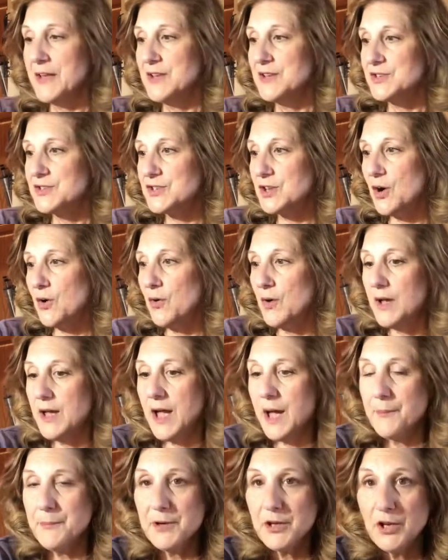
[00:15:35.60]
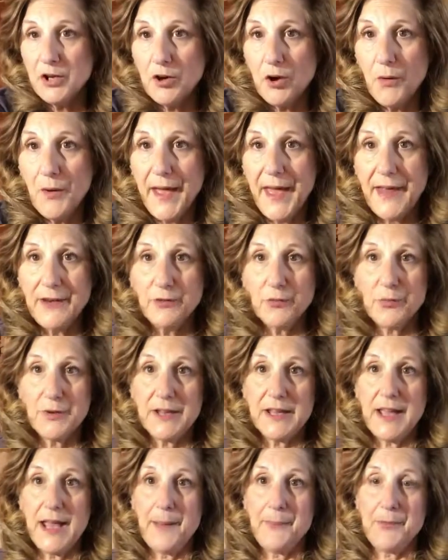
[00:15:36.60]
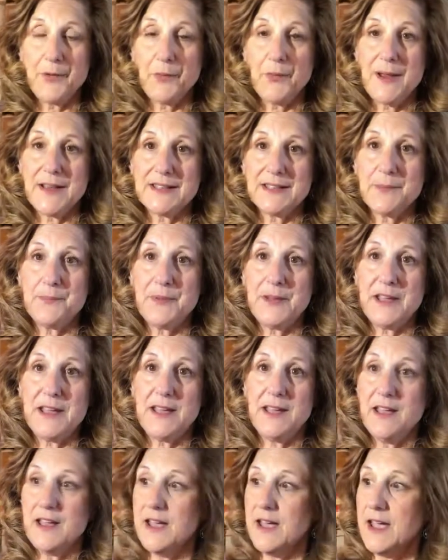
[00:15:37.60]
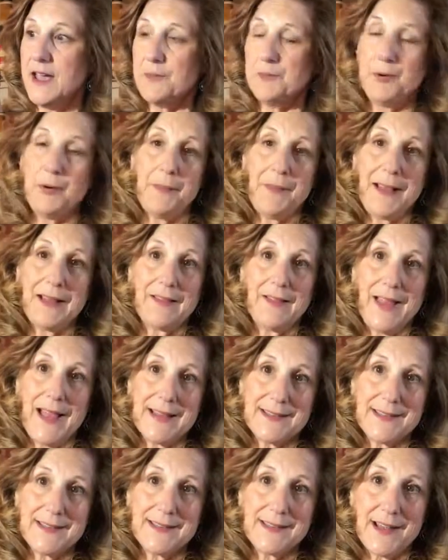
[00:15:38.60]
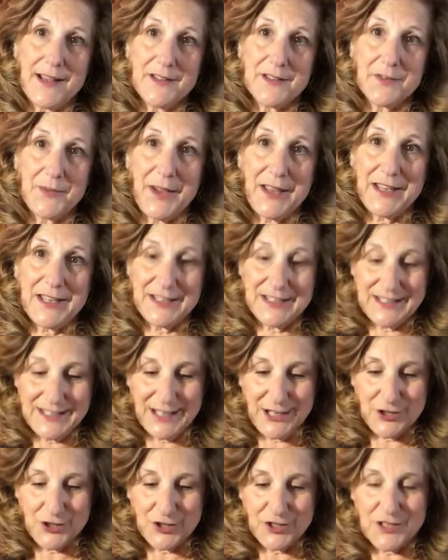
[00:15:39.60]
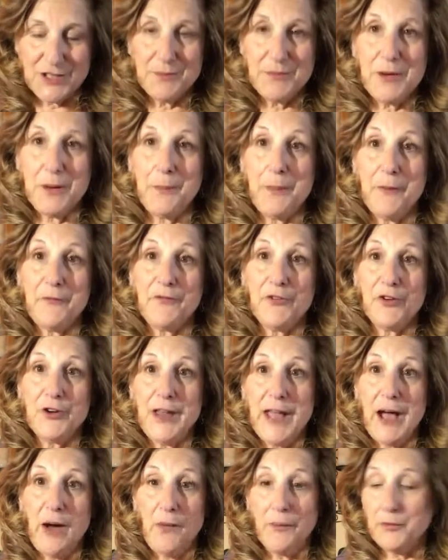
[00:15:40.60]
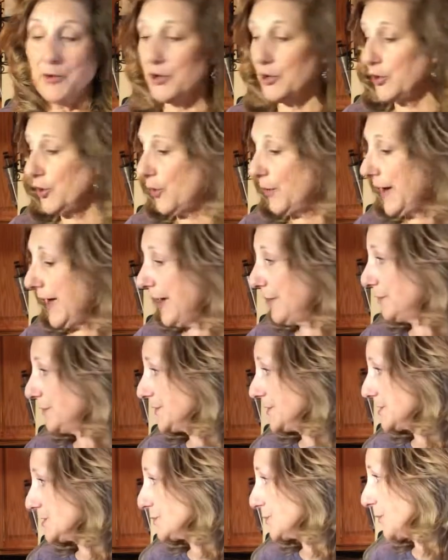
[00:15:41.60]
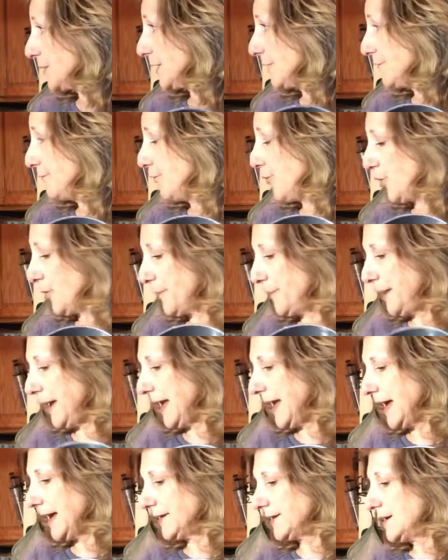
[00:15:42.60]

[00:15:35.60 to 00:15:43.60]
So I'm going to go ahead and recap the recipe and put my glasses on so I can see it just a minute. But for now, I'm going to go ahead with the springform pan.